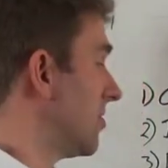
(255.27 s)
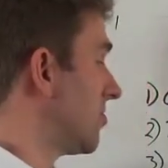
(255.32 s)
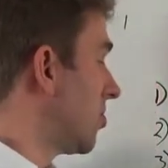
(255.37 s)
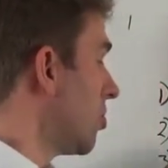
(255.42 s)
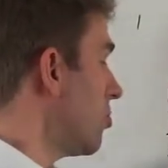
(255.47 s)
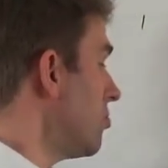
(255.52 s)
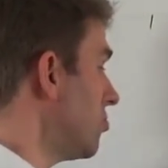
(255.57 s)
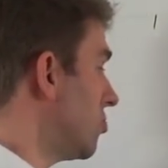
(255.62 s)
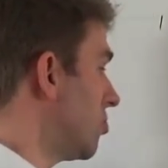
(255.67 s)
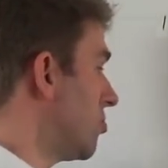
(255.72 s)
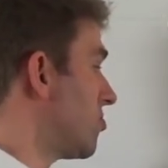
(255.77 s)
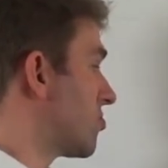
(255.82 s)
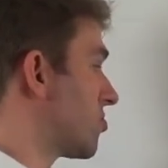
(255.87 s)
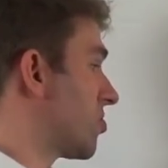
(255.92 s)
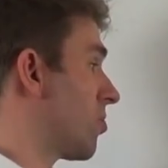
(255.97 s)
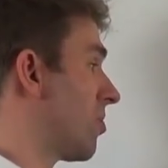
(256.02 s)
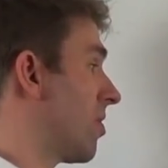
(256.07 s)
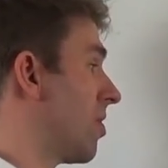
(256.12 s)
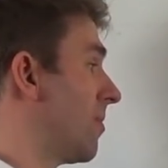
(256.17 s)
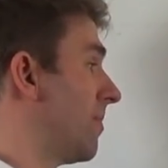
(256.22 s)
don't do
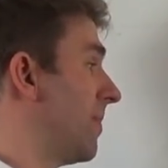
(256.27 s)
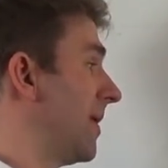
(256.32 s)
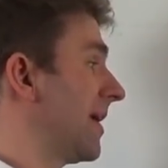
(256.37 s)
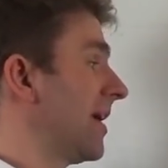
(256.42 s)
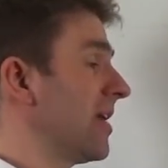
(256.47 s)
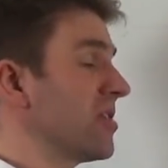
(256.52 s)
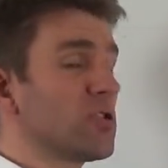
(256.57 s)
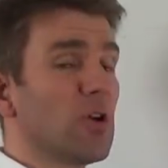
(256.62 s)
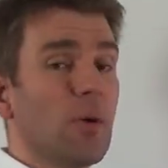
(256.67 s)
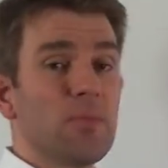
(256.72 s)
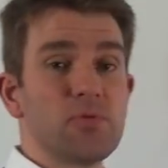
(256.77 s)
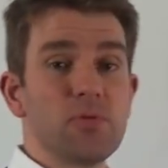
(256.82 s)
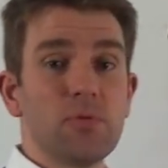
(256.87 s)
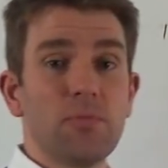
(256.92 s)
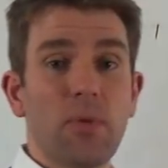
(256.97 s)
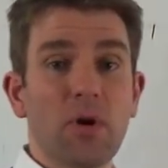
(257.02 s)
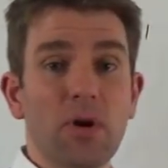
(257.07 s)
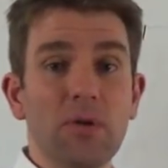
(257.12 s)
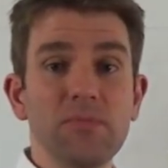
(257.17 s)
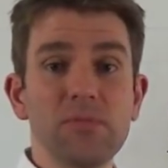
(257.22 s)
so well picking tops or
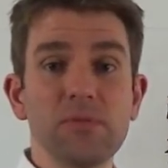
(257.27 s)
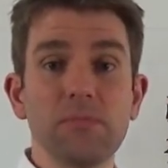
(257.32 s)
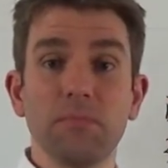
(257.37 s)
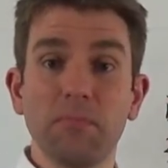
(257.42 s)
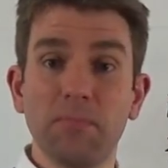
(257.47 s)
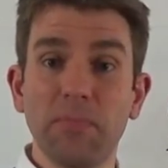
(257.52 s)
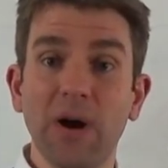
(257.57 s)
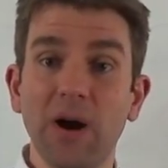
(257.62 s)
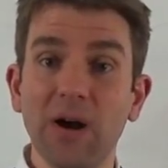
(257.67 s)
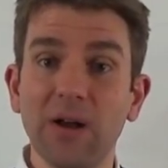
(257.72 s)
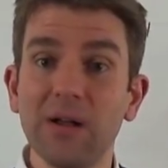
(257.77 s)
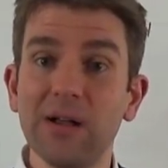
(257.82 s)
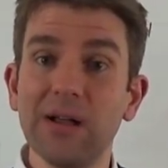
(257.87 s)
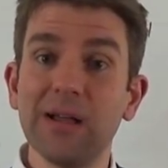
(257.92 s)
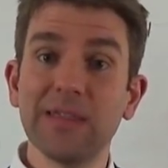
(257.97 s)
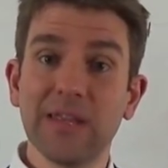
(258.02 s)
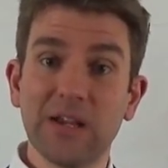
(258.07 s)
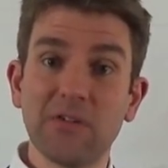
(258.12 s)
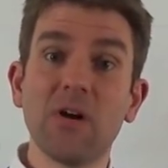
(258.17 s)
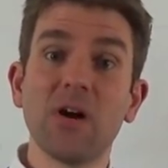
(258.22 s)
bottoms, but
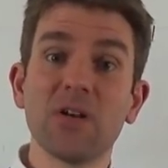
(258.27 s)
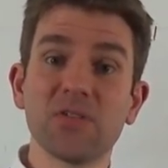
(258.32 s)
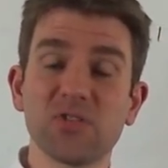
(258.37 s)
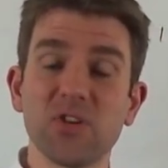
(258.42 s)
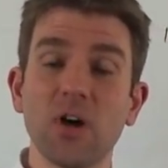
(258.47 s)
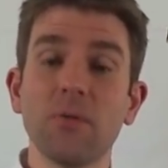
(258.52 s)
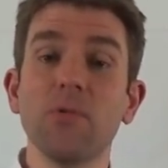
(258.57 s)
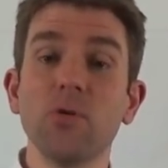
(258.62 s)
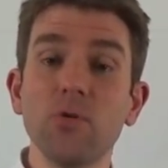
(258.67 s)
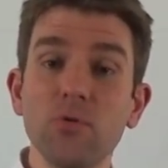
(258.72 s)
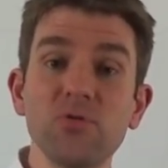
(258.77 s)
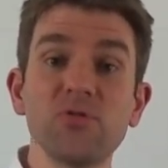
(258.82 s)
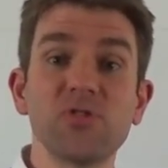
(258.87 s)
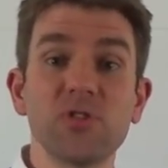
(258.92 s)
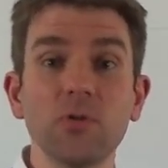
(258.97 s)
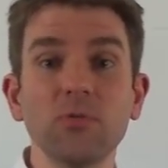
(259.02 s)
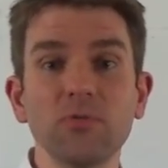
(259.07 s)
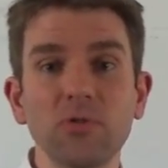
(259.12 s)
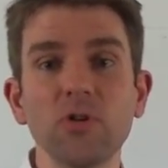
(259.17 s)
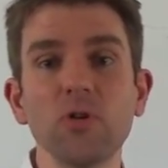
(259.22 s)
there are some who
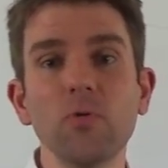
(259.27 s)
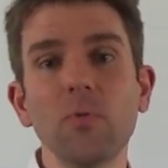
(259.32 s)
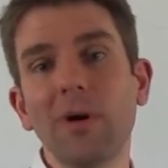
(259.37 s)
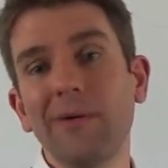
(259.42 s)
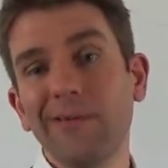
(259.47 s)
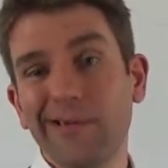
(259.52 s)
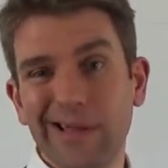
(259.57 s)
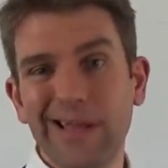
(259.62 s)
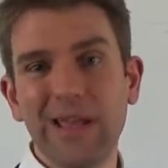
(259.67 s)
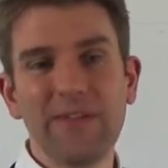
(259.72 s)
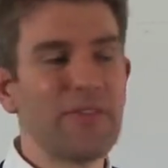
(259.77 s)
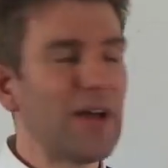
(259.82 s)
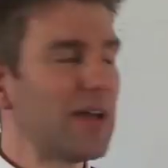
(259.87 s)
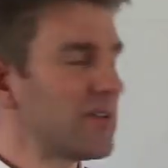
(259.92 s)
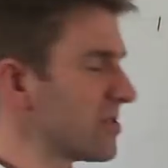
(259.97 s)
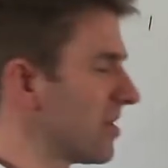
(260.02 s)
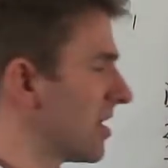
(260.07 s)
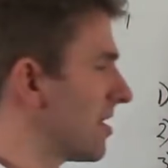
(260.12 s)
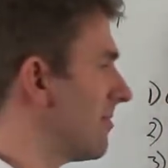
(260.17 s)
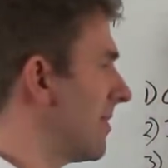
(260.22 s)
still do well, if
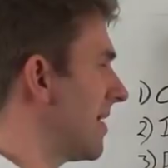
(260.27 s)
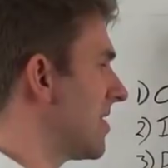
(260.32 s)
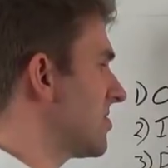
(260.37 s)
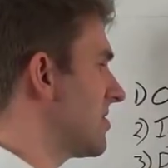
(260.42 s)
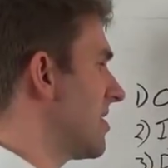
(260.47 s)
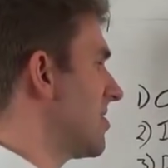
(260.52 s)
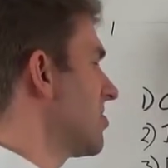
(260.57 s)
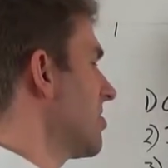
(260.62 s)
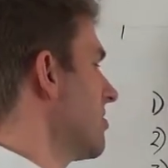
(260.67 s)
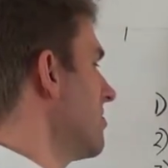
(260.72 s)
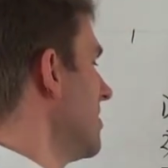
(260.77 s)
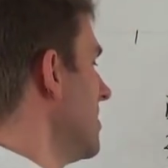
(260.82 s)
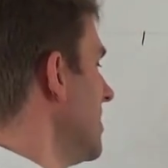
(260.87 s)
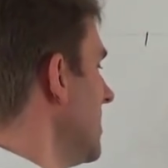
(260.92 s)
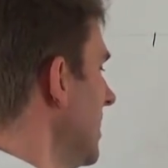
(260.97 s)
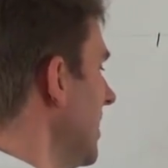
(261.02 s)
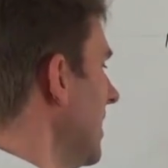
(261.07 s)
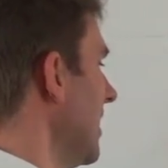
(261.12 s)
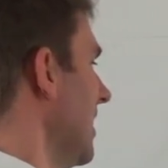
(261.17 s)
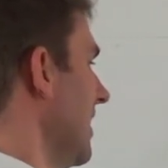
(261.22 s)
that kind of makes sense. So
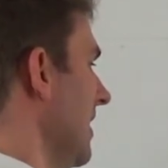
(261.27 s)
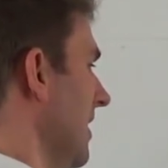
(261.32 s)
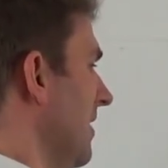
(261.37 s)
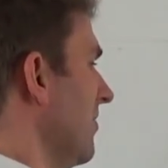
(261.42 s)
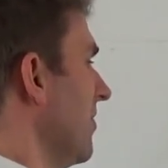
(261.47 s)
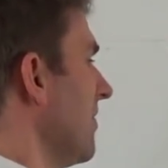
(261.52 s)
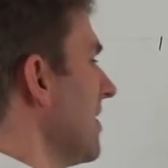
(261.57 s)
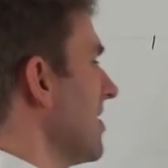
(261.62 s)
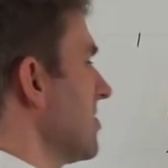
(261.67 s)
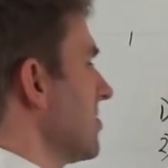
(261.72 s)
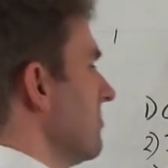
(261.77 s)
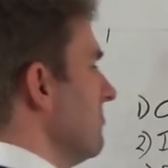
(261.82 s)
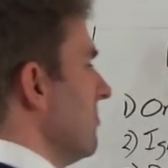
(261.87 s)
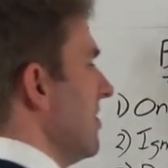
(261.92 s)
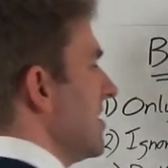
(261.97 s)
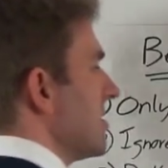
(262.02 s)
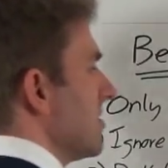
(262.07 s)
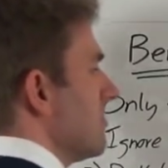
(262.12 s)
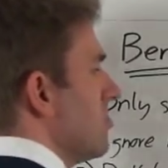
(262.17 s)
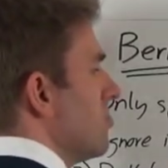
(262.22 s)
I think that's
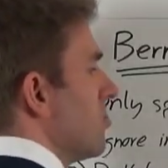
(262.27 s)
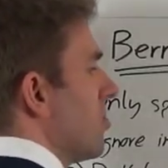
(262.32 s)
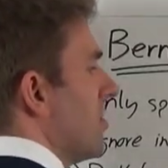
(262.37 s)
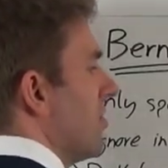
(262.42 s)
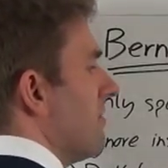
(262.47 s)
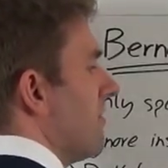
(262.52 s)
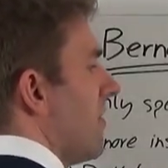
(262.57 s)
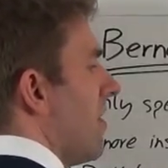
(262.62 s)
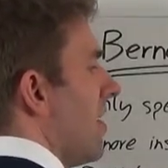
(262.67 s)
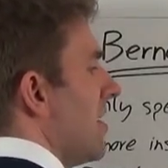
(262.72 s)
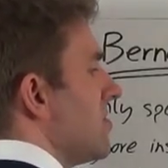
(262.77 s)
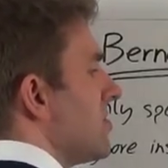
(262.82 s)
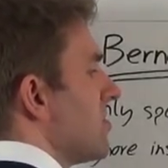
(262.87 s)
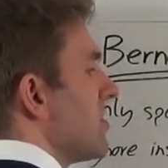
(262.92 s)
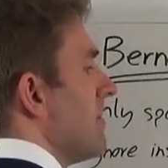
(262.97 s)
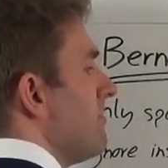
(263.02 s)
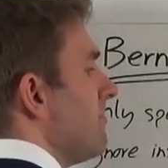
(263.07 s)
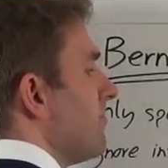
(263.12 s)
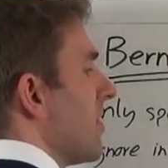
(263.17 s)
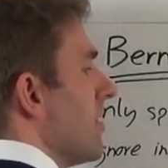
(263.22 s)
reasonable, good
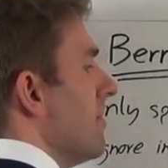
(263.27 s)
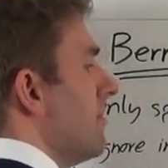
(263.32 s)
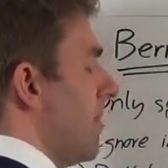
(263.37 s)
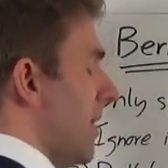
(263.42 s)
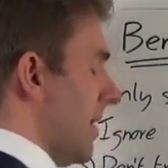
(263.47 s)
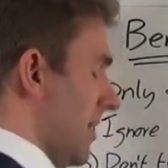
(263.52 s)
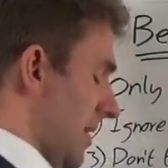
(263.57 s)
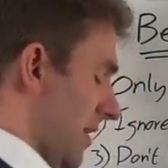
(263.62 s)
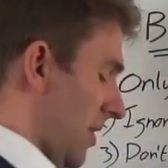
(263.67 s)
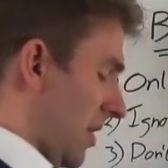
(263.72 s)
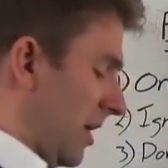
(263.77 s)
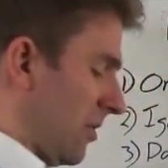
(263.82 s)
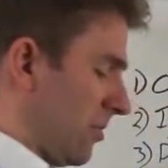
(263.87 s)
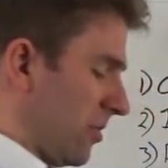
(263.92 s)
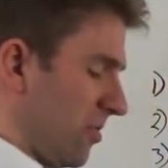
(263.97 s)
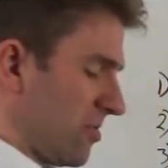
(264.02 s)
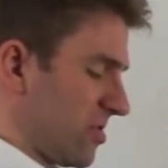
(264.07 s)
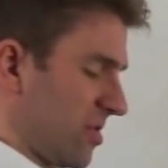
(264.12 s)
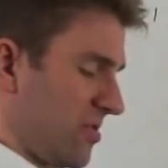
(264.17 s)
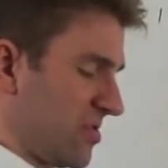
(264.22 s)
advice. But I would
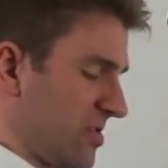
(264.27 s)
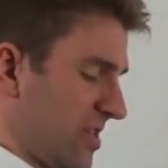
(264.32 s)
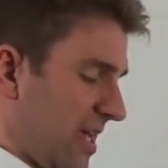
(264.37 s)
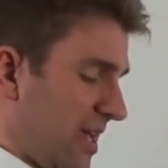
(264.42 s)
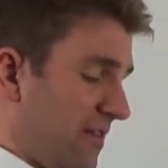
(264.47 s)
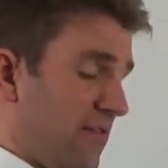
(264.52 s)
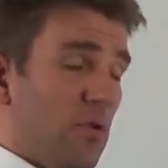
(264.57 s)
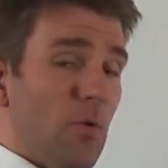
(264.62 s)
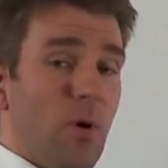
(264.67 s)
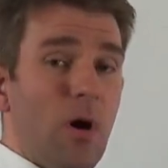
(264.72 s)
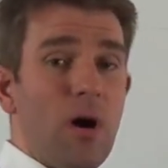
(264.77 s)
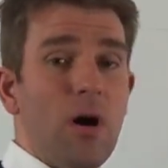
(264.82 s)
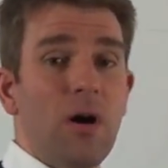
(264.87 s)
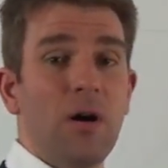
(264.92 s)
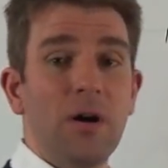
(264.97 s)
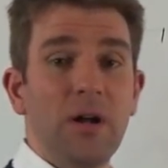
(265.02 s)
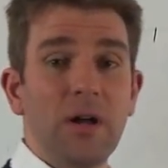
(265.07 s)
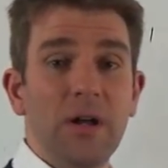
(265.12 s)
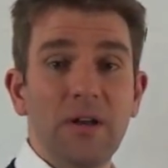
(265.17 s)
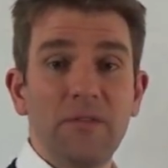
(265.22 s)
also say if you
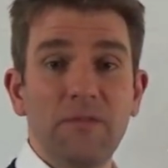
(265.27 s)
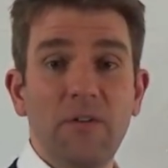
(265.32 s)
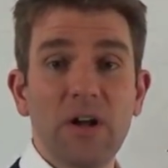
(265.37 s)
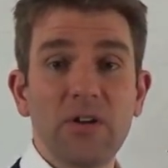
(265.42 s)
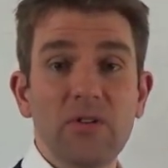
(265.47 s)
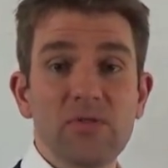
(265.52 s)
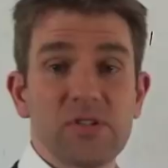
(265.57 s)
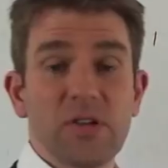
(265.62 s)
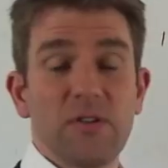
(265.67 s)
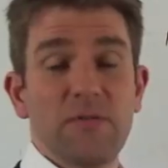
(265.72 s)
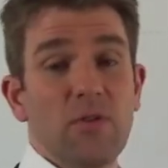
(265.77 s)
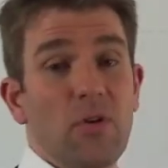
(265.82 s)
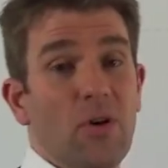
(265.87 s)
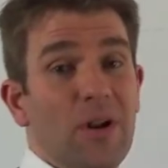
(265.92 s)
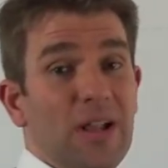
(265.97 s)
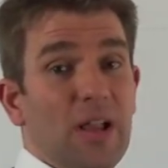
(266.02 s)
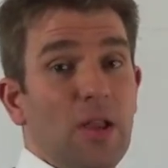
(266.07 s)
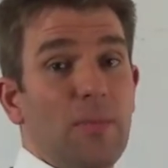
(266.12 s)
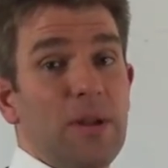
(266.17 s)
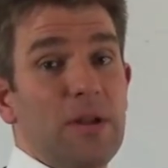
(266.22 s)
are find yourself you've got a
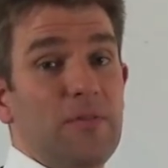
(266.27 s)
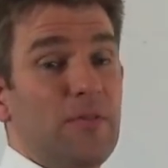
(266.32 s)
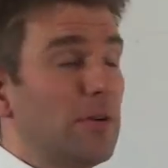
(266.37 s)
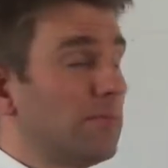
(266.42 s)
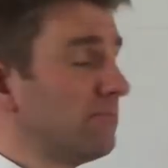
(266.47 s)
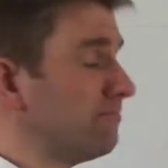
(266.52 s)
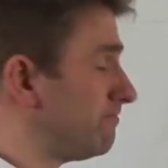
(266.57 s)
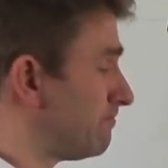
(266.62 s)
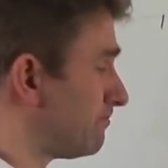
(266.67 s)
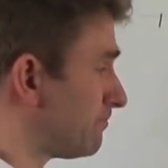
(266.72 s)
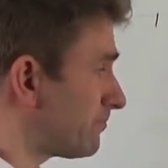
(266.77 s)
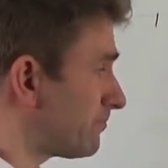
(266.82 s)
little bit of um,